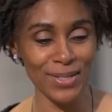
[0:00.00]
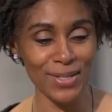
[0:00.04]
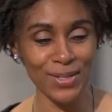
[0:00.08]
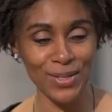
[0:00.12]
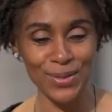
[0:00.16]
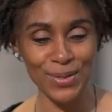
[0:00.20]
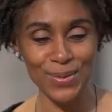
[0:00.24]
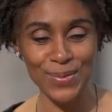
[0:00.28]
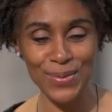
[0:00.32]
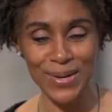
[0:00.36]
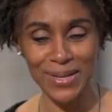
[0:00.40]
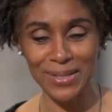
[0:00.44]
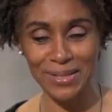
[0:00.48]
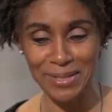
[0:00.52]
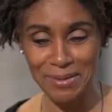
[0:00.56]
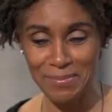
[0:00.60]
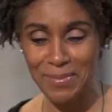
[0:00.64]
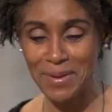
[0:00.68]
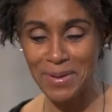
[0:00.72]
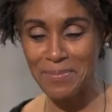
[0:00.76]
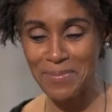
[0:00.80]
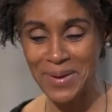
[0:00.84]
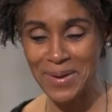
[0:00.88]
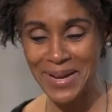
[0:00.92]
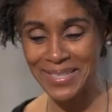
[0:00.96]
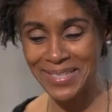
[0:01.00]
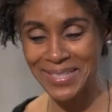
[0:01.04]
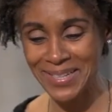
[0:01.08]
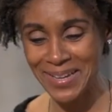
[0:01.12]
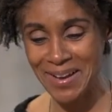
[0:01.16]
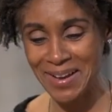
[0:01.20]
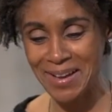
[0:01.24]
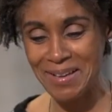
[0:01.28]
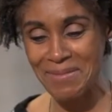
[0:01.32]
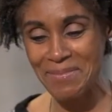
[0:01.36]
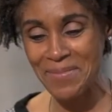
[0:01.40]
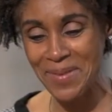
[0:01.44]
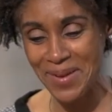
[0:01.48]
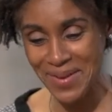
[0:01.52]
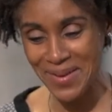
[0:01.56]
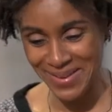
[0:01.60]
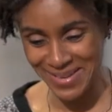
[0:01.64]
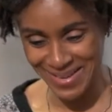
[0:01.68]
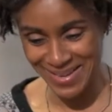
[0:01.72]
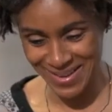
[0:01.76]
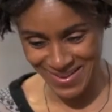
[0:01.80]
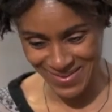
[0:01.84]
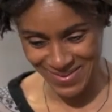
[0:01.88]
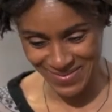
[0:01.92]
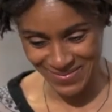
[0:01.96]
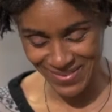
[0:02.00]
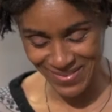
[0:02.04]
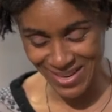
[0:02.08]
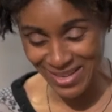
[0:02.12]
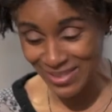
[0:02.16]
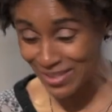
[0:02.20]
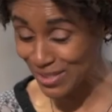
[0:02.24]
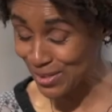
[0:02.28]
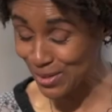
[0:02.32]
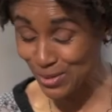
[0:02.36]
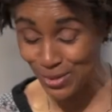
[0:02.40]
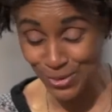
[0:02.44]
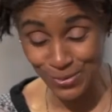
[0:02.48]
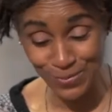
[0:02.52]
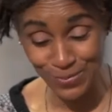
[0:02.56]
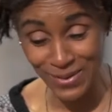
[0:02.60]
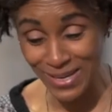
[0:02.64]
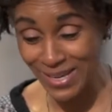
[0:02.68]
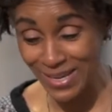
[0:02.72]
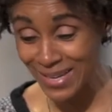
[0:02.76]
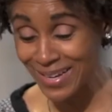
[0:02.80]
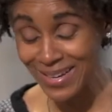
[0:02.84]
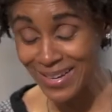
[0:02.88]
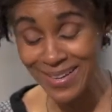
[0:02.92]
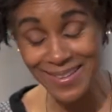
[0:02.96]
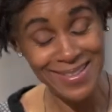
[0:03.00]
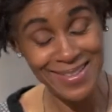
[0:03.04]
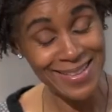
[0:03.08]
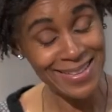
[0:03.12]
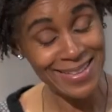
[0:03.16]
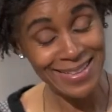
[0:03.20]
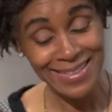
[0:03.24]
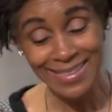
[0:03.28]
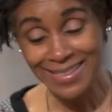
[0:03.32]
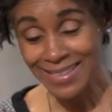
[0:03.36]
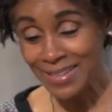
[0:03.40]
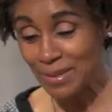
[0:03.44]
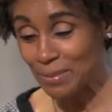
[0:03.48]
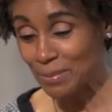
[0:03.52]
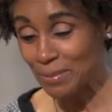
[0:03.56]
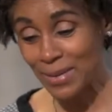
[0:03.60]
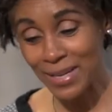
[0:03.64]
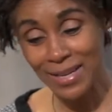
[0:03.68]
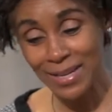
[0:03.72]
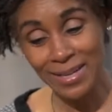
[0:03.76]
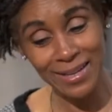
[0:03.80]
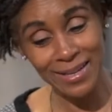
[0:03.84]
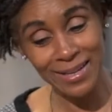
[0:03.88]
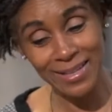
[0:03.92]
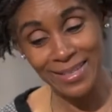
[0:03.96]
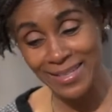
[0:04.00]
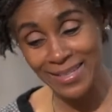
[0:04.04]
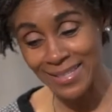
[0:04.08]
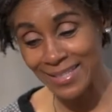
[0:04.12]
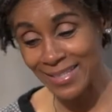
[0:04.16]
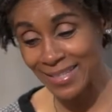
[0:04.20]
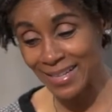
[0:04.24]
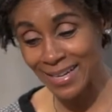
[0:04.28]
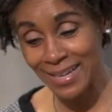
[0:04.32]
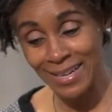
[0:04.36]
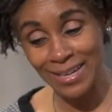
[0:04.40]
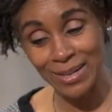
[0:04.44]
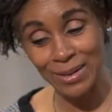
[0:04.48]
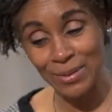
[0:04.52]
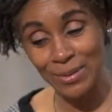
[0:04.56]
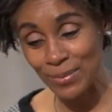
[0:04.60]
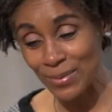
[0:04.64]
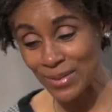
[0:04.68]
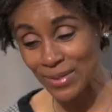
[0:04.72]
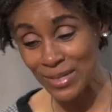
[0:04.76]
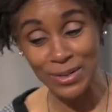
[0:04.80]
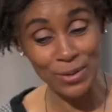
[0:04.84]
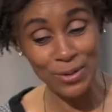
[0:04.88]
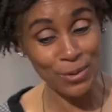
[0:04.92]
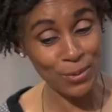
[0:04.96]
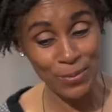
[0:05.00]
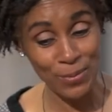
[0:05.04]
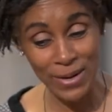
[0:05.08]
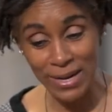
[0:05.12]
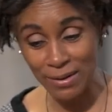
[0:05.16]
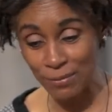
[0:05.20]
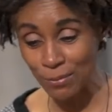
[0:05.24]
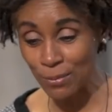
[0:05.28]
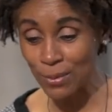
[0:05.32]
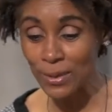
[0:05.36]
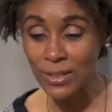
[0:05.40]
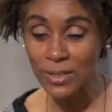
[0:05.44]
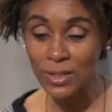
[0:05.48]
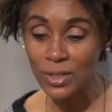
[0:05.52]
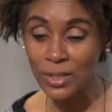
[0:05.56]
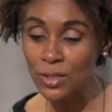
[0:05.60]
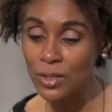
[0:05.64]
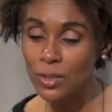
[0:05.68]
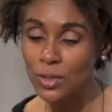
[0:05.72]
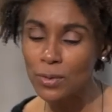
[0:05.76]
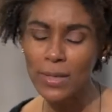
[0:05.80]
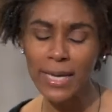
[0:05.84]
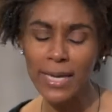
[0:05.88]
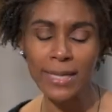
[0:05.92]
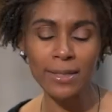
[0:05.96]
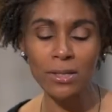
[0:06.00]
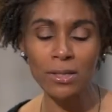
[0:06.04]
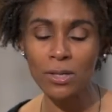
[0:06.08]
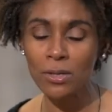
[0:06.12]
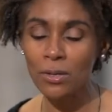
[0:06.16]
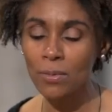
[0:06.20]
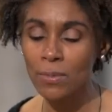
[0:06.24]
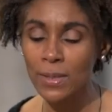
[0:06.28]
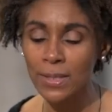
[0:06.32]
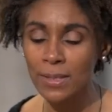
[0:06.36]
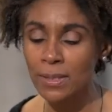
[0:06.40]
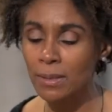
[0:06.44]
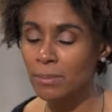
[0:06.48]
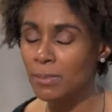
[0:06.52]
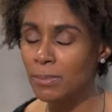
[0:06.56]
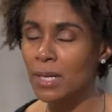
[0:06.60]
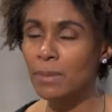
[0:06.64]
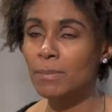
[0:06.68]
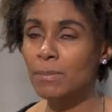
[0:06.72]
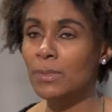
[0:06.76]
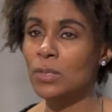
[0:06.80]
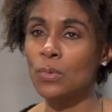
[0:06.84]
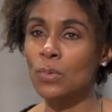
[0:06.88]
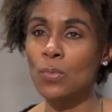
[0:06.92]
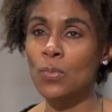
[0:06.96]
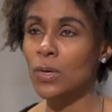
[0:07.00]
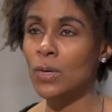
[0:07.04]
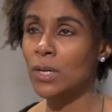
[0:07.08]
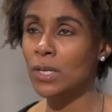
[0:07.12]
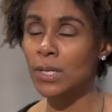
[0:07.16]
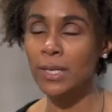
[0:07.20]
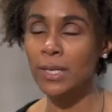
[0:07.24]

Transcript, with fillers: to uh, limit my time on um, on social media because I got you know we have work to do, and you know what? Sometimes the work